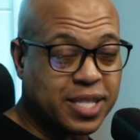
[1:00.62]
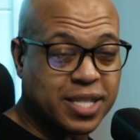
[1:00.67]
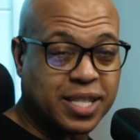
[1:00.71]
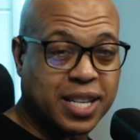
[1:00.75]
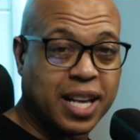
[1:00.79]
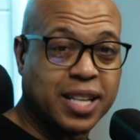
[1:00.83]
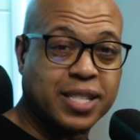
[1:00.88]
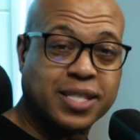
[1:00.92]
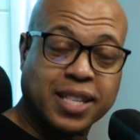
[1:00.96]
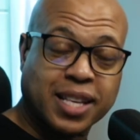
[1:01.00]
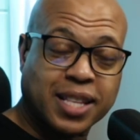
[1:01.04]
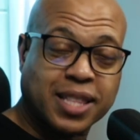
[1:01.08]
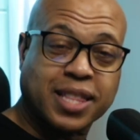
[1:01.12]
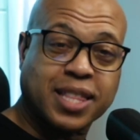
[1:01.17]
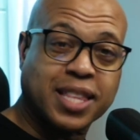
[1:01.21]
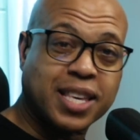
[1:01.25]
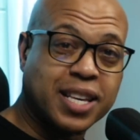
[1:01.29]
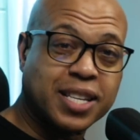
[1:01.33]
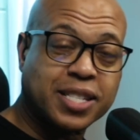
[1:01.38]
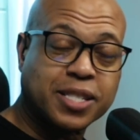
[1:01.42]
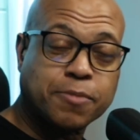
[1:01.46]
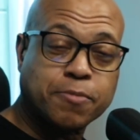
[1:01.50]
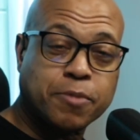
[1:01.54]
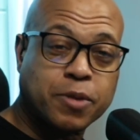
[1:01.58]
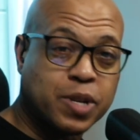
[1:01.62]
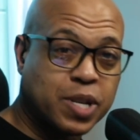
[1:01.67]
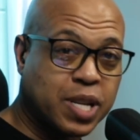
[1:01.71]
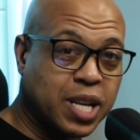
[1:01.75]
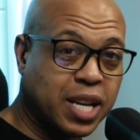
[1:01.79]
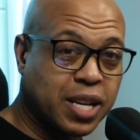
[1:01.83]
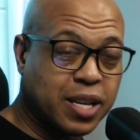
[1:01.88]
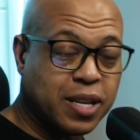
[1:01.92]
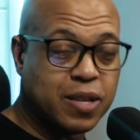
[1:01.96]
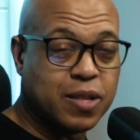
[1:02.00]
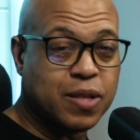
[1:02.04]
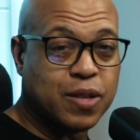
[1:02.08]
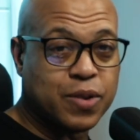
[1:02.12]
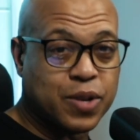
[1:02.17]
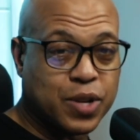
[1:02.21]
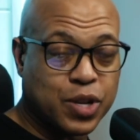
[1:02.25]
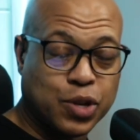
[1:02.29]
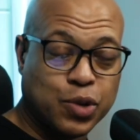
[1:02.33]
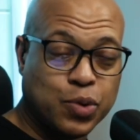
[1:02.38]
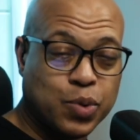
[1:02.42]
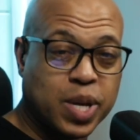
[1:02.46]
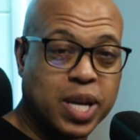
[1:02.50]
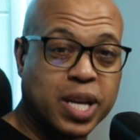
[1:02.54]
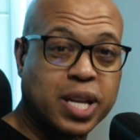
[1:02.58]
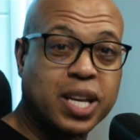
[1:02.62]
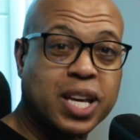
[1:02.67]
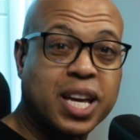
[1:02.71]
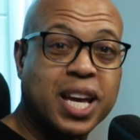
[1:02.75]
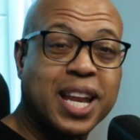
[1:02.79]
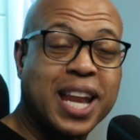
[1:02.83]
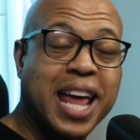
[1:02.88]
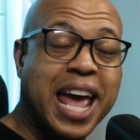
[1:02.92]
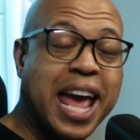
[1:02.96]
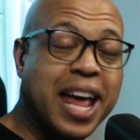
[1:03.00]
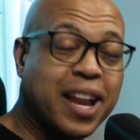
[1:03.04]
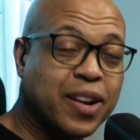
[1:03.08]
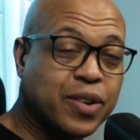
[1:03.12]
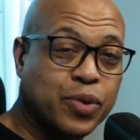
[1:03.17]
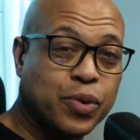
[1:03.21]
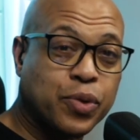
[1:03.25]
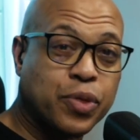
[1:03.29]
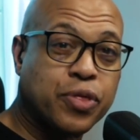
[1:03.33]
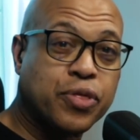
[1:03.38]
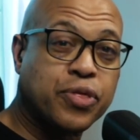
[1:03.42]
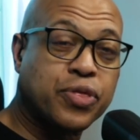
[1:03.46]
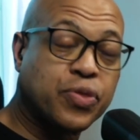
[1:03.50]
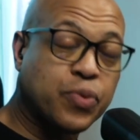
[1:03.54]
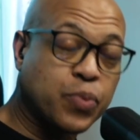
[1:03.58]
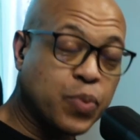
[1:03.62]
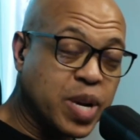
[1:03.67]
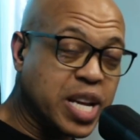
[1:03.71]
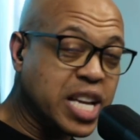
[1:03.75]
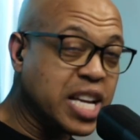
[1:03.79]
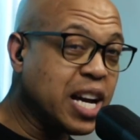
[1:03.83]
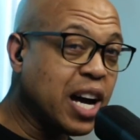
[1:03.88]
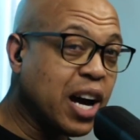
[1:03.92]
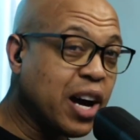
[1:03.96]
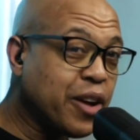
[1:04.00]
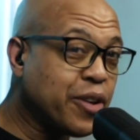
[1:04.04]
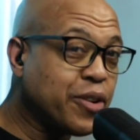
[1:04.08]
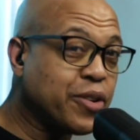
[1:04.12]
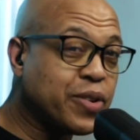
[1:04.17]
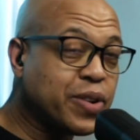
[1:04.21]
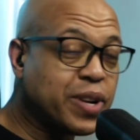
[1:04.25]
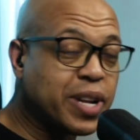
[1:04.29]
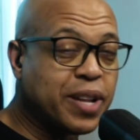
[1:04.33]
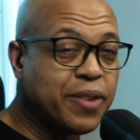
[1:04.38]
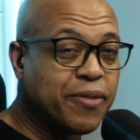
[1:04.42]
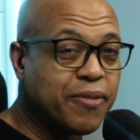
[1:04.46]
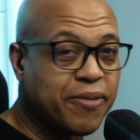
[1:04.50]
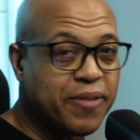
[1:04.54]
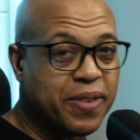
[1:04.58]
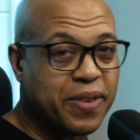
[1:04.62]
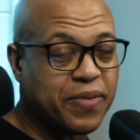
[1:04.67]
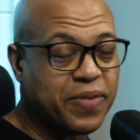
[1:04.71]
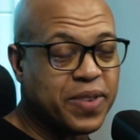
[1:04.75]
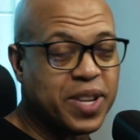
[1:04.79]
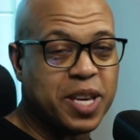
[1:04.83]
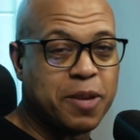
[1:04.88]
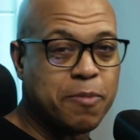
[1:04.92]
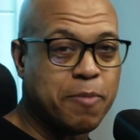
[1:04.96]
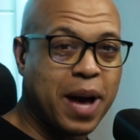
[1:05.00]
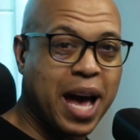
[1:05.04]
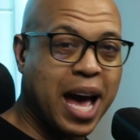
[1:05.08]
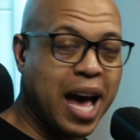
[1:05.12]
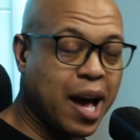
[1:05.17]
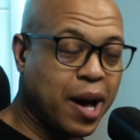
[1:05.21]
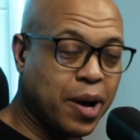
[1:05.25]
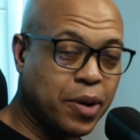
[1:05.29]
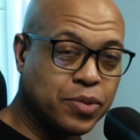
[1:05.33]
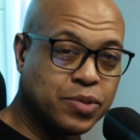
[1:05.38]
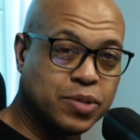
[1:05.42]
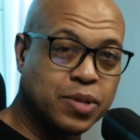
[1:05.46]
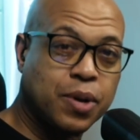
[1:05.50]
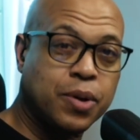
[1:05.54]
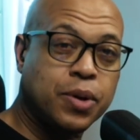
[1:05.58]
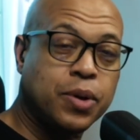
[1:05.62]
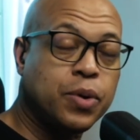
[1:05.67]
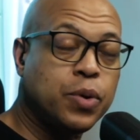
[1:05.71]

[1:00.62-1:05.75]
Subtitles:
says that this particular unit can handle 350 pounds.